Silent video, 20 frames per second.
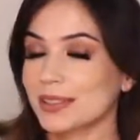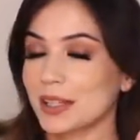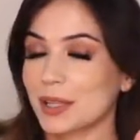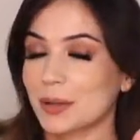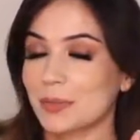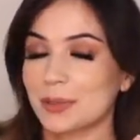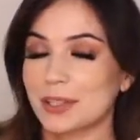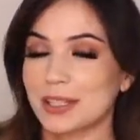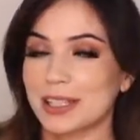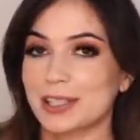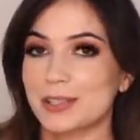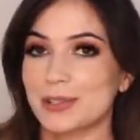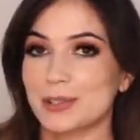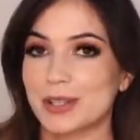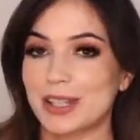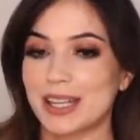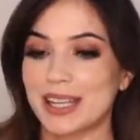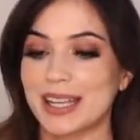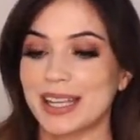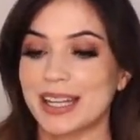I'm really
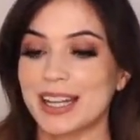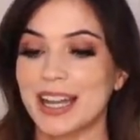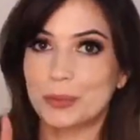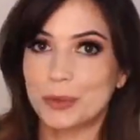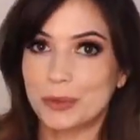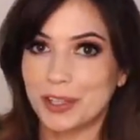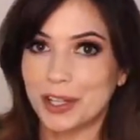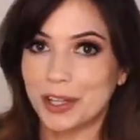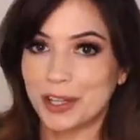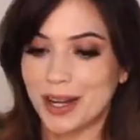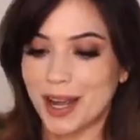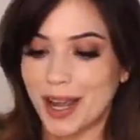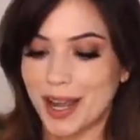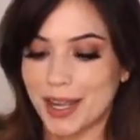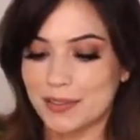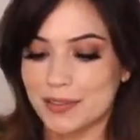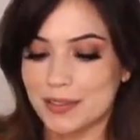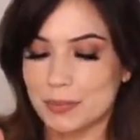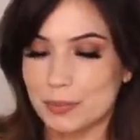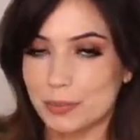enjoying it. Moving on, I
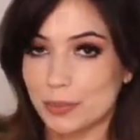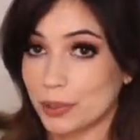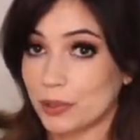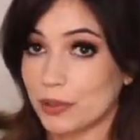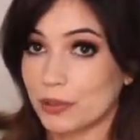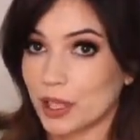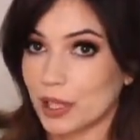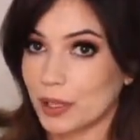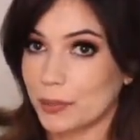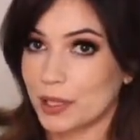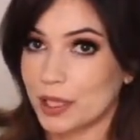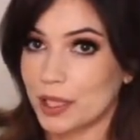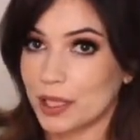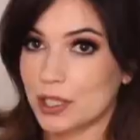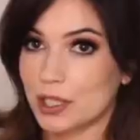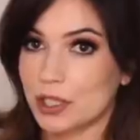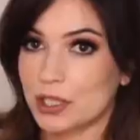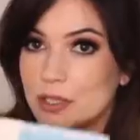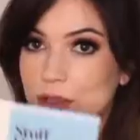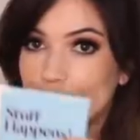have some book
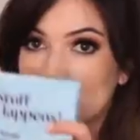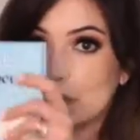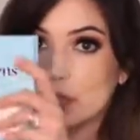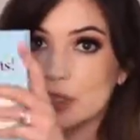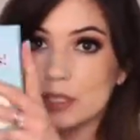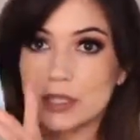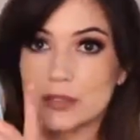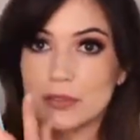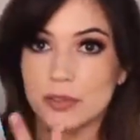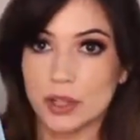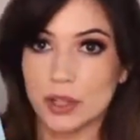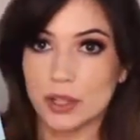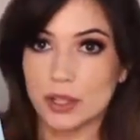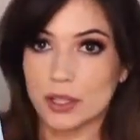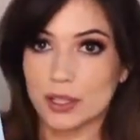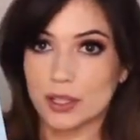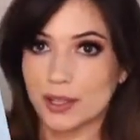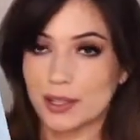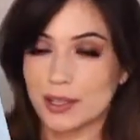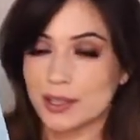recommendations. So first of
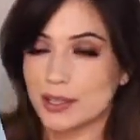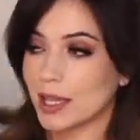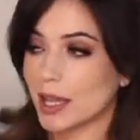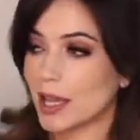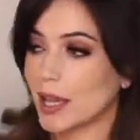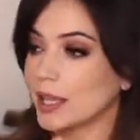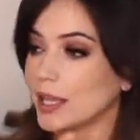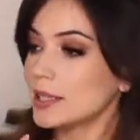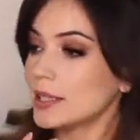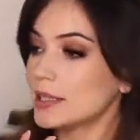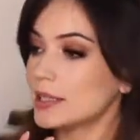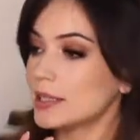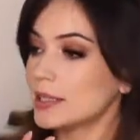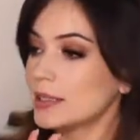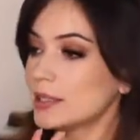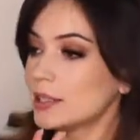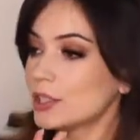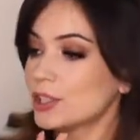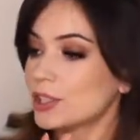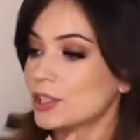all, this guy. This
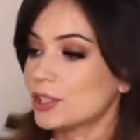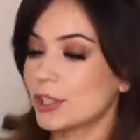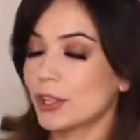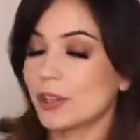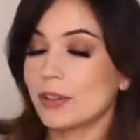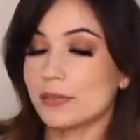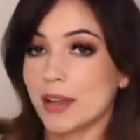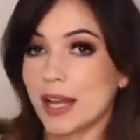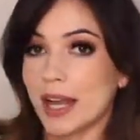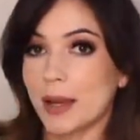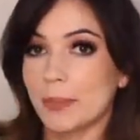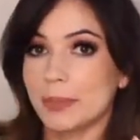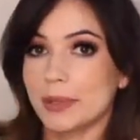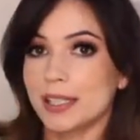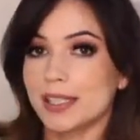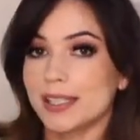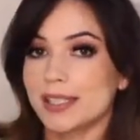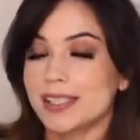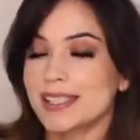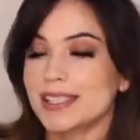is Stuff
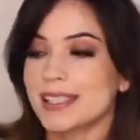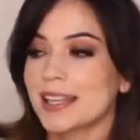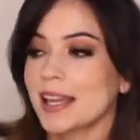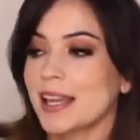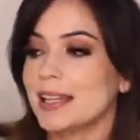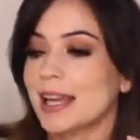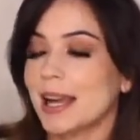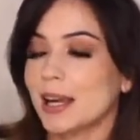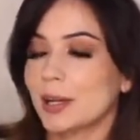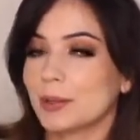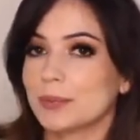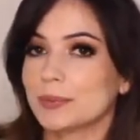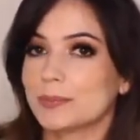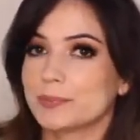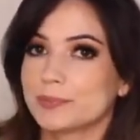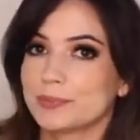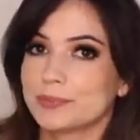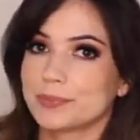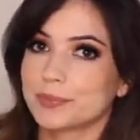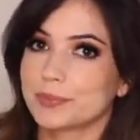Happens. Now,
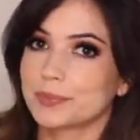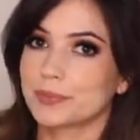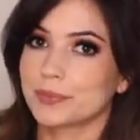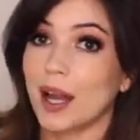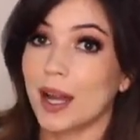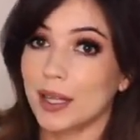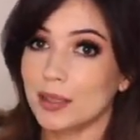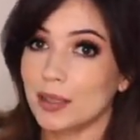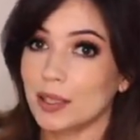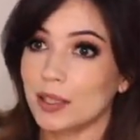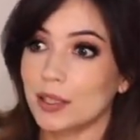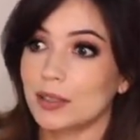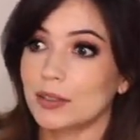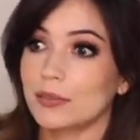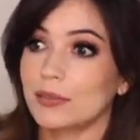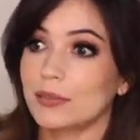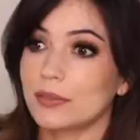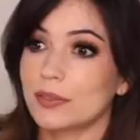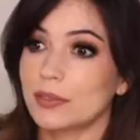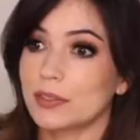I
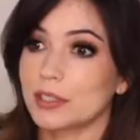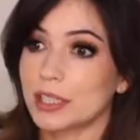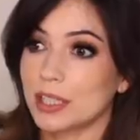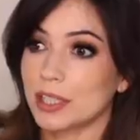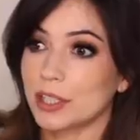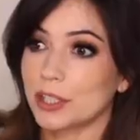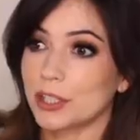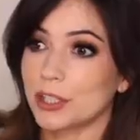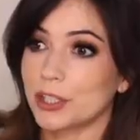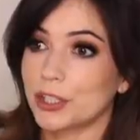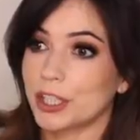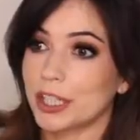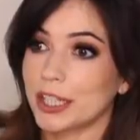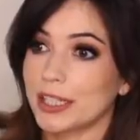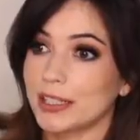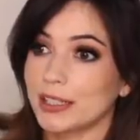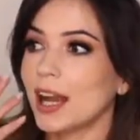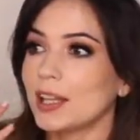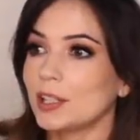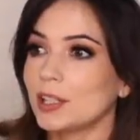love
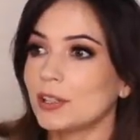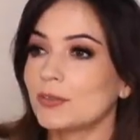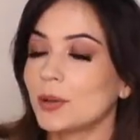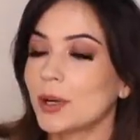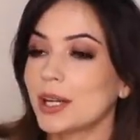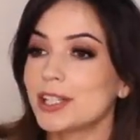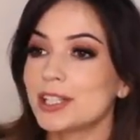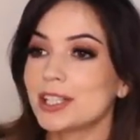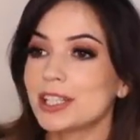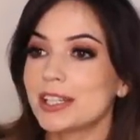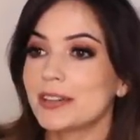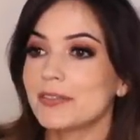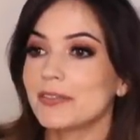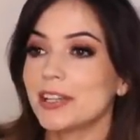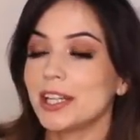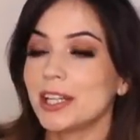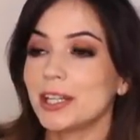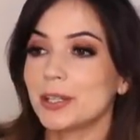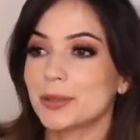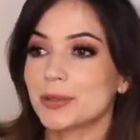decluttering. I love watching
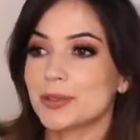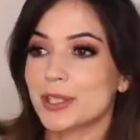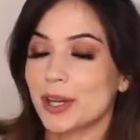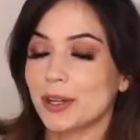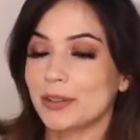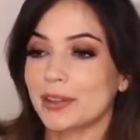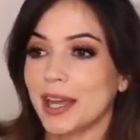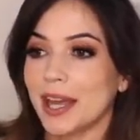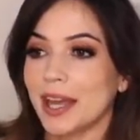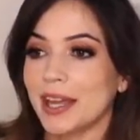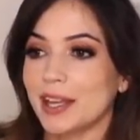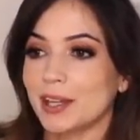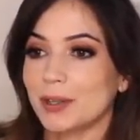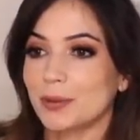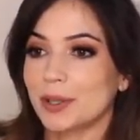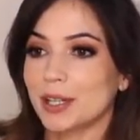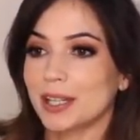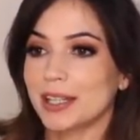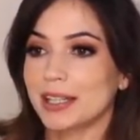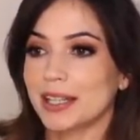videos
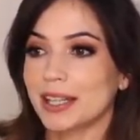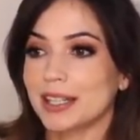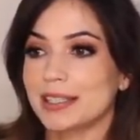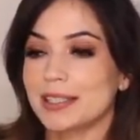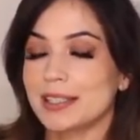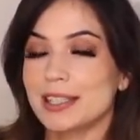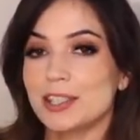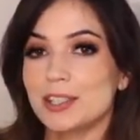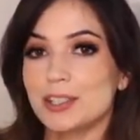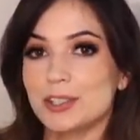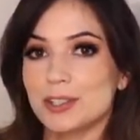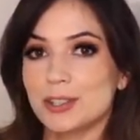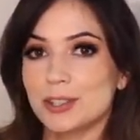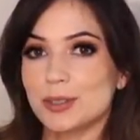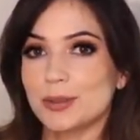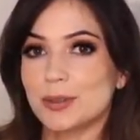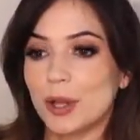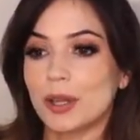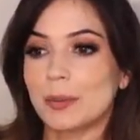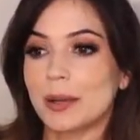online where it like teaches
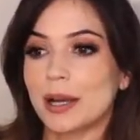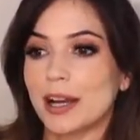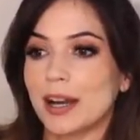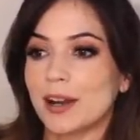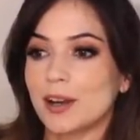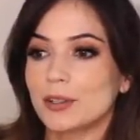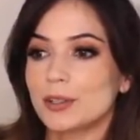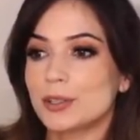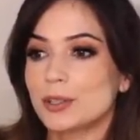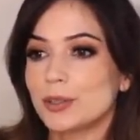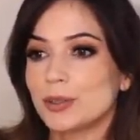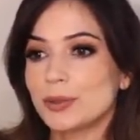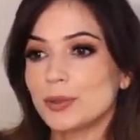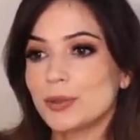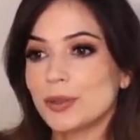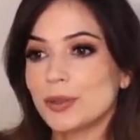you all about how to,